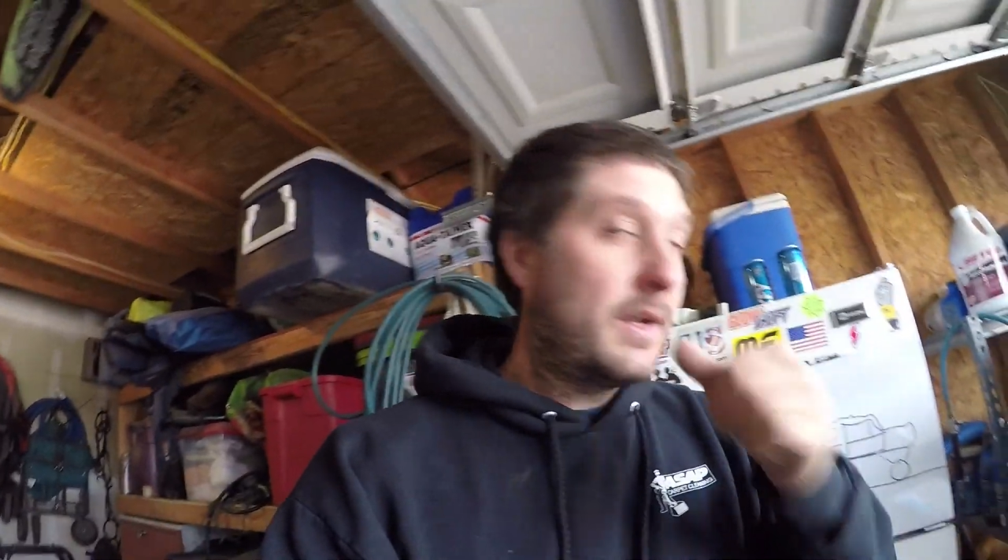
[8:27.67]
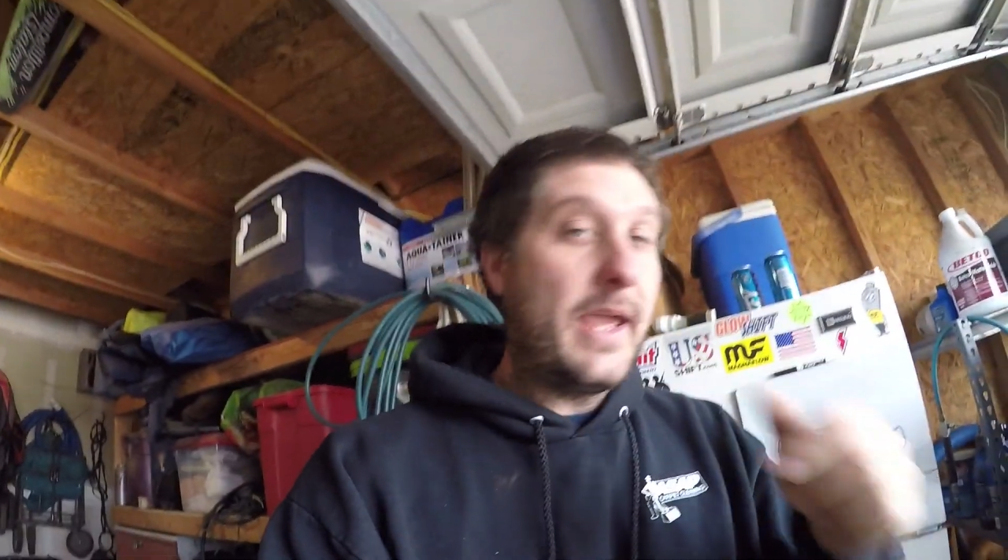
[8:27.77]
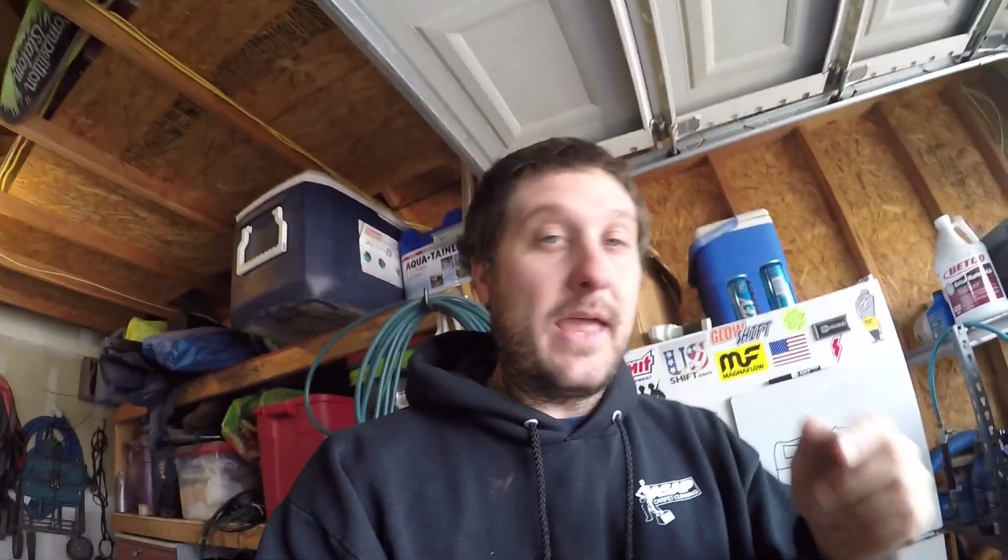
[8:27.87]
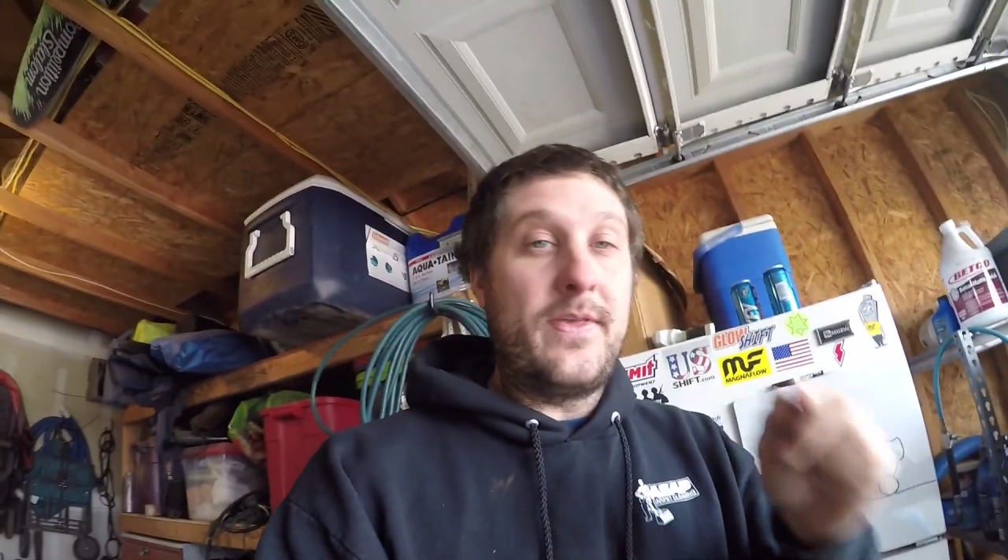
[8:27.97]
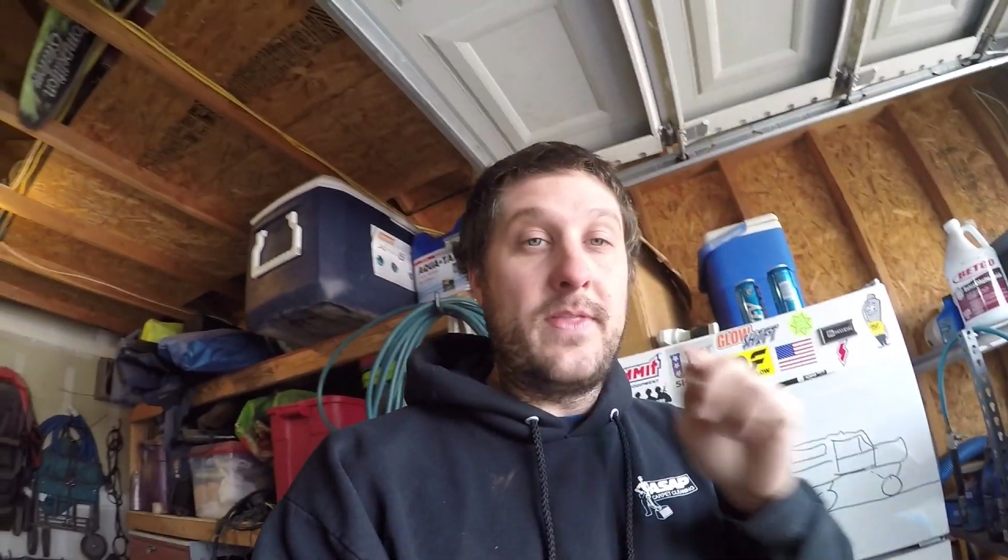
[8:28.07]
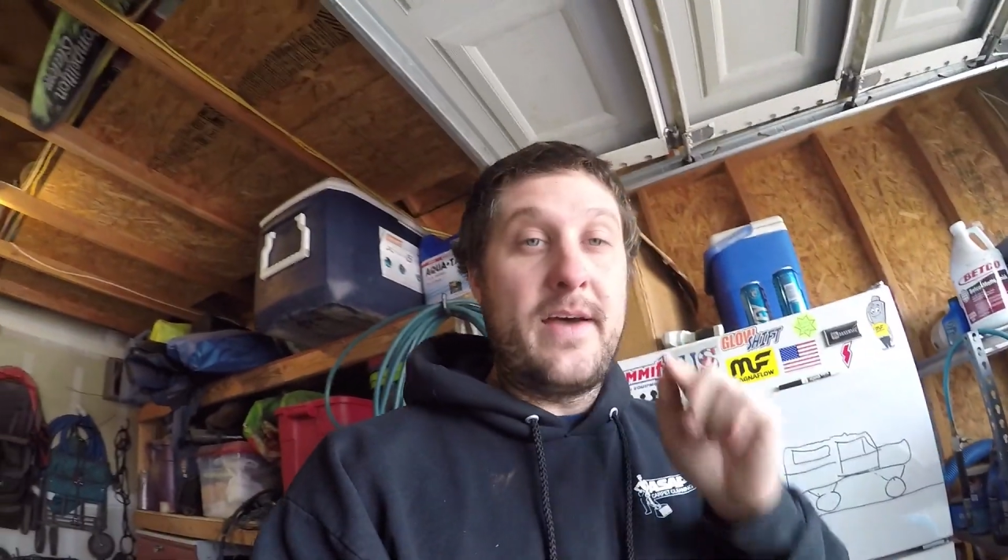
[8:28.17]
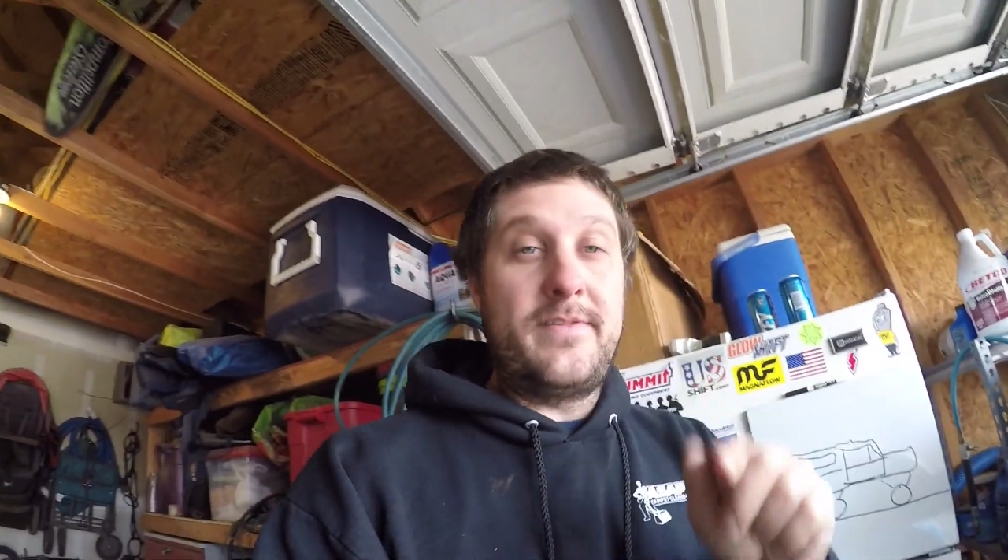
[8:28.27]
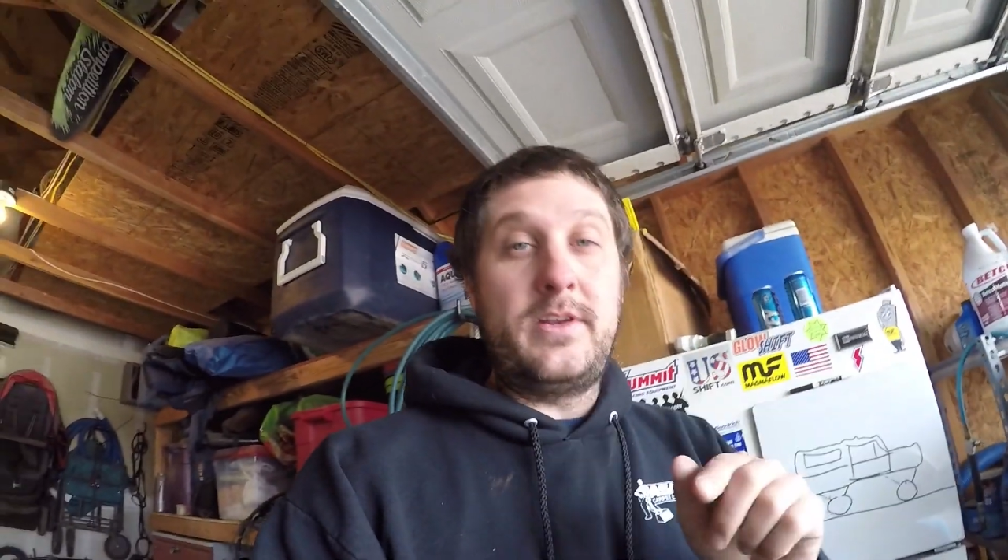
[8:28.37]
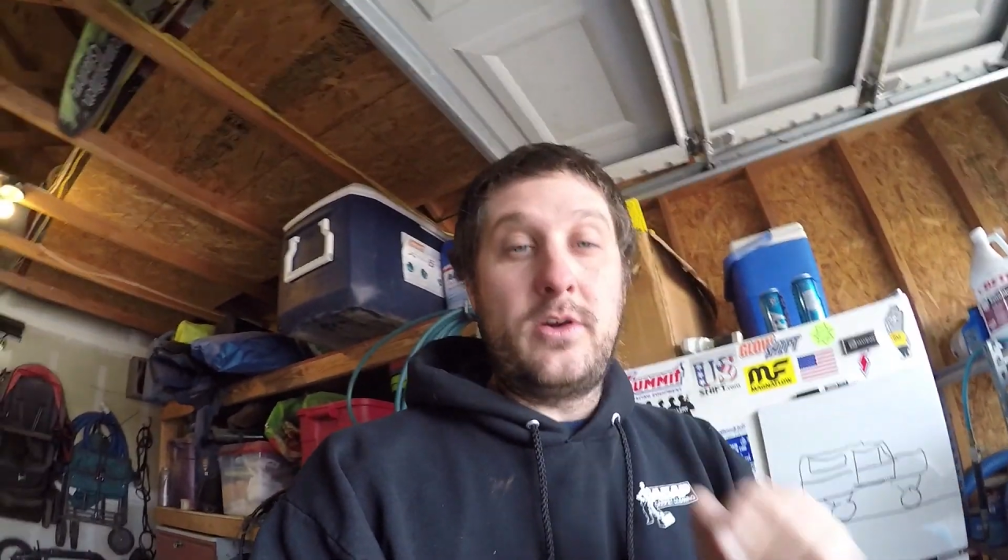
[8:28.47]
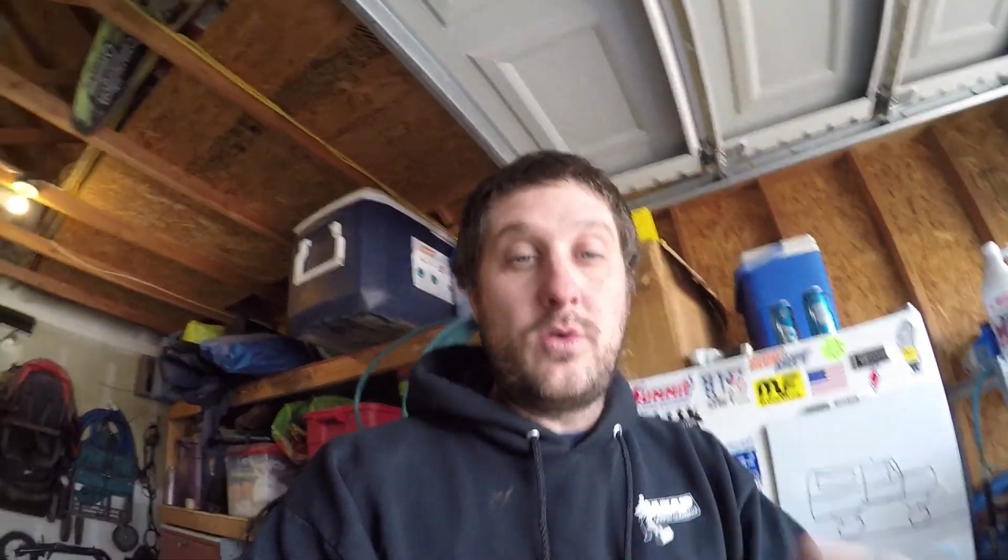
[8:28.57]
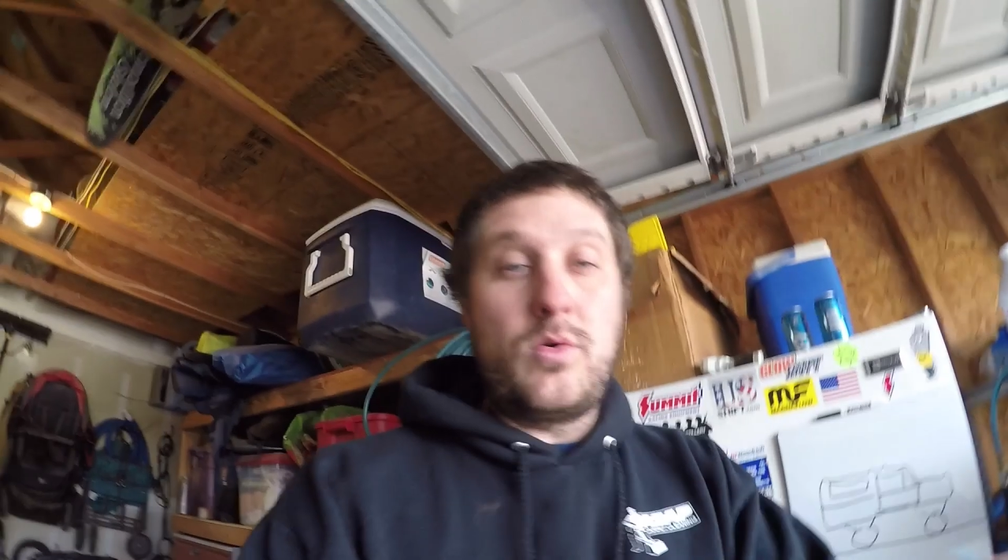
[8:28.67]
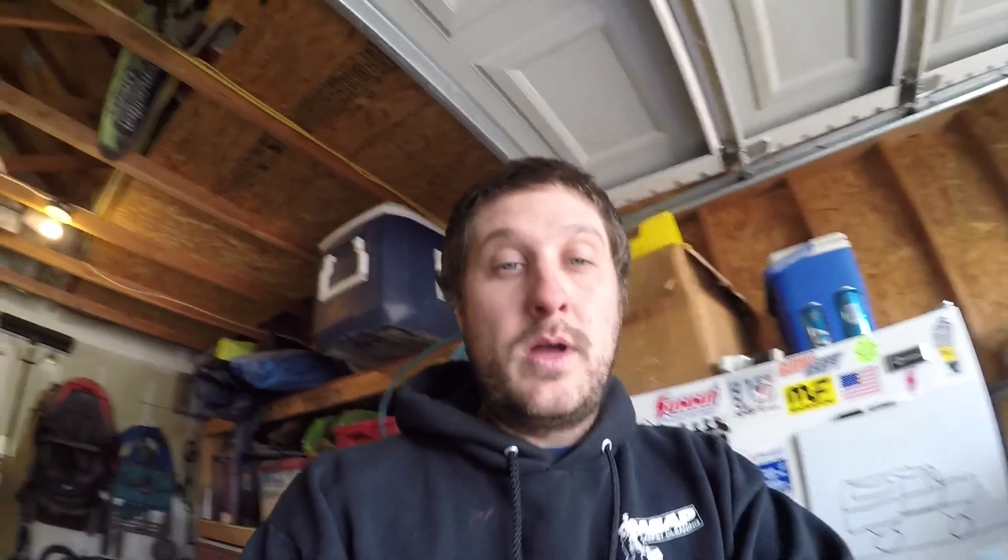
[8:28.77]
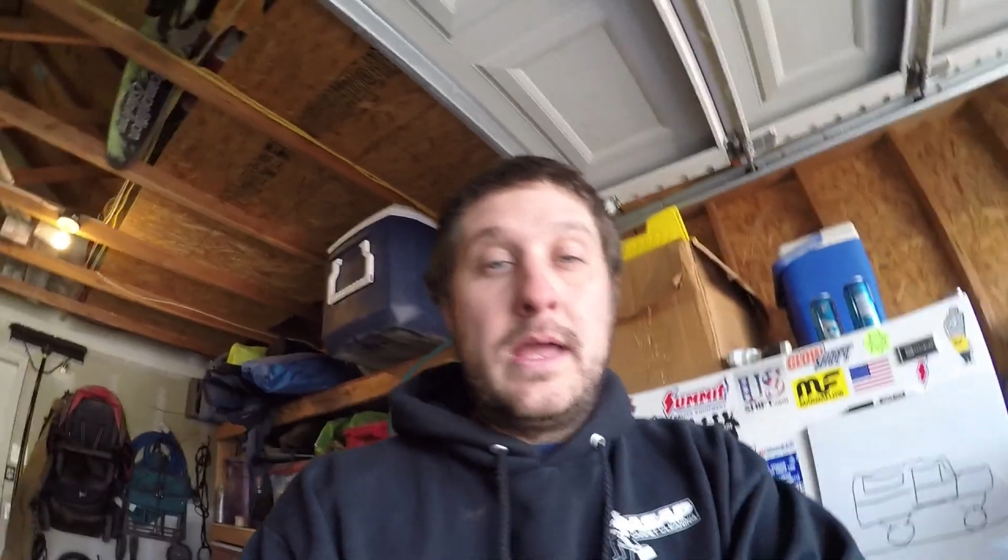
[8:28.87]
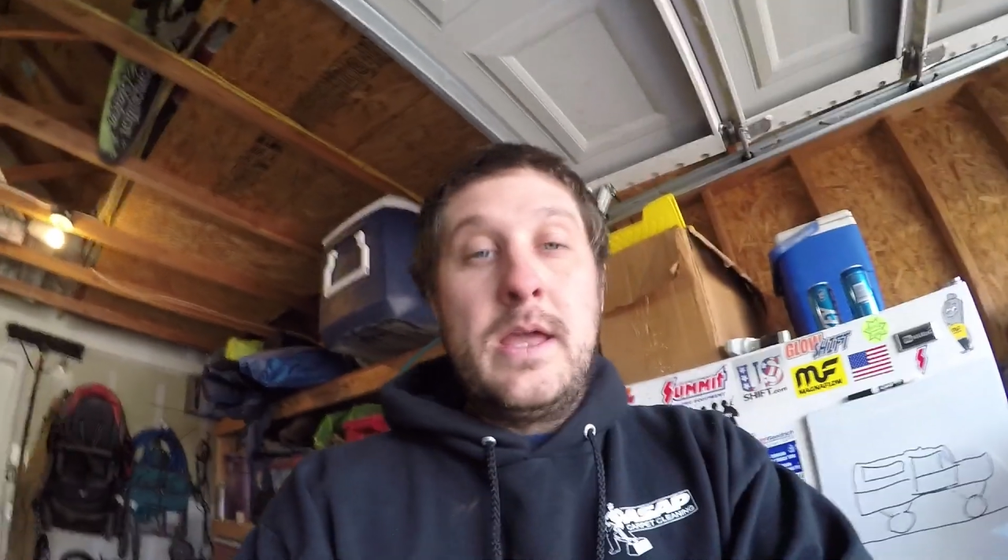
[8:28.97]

And then that video,